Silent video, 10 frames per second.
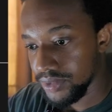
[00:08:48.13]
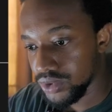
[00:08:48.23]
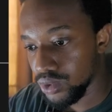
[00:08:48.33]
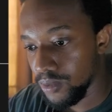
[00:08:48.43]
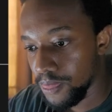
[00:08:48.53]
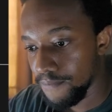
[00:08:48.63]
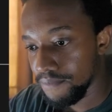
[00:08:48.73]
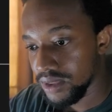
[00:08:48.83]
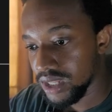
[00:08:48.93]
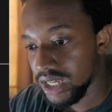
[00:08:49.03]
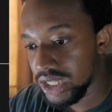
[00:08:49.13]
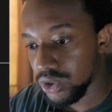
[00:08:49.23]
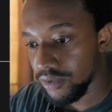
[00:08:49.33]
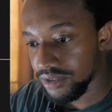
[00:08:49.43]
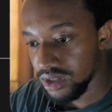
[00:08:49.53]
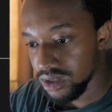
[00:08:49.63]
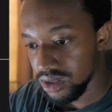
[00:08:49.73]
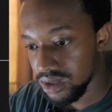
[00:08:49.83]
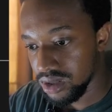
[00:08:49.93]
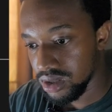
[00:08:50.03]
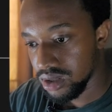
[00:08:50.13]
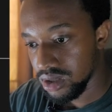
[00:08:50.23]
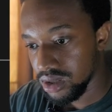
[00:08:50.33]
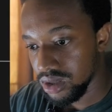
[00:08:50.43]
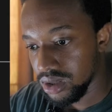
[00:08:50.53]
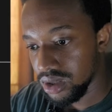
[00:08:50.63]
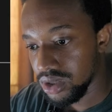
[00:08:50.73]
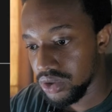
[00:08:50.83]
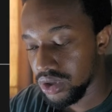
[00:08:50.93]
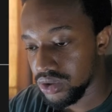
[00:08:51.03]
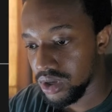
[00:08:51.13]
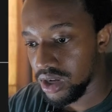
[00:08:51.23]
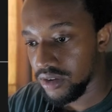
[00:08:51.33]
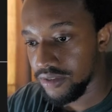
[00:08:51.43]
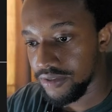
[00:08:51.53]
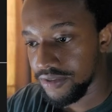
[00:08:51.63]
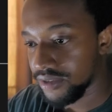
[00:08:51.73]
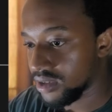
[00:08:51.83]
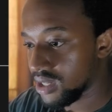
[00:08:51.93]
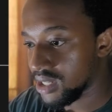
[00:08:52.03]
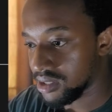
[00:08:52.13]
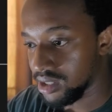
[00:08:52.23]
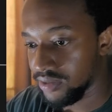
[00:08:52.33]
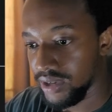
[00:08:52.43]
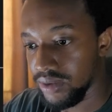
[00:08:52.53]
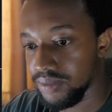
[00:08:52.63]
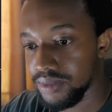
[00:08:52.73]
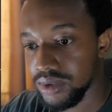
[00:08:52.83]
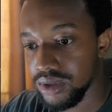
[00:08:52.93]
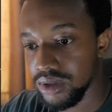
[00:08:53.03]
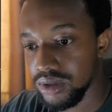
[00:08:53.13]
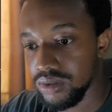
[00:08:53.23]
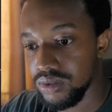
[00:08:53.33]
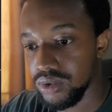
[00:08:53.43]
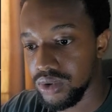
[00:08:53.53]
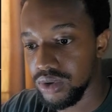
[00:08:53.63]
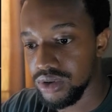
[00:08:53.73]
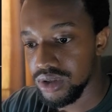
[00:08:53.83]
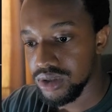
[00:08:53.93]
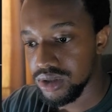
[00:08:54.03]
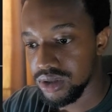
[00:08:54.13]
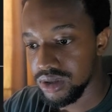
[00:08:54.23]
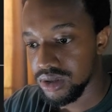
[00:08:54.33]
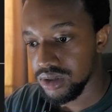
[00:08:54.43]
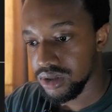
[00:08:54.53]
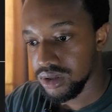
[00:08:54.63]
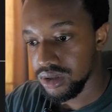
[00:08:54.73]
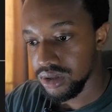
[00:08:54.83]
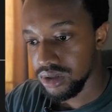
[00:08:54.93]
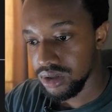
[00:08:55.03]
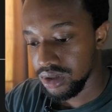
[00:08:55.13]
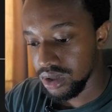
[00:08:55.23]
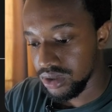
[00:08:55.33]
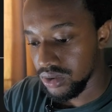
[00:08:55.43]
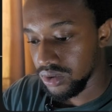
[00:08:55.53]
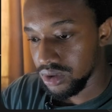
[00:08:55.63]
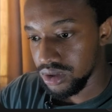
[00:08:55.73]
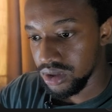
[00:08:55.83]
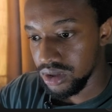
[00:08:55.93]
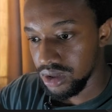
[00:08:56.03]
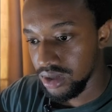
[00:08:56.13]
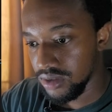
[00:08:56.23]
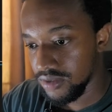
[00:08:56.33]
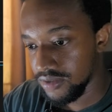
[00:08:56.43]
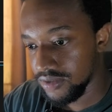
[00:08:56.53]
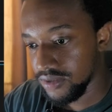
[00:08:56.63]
So each of this is going to have a state file. We'll call this, let's call this dev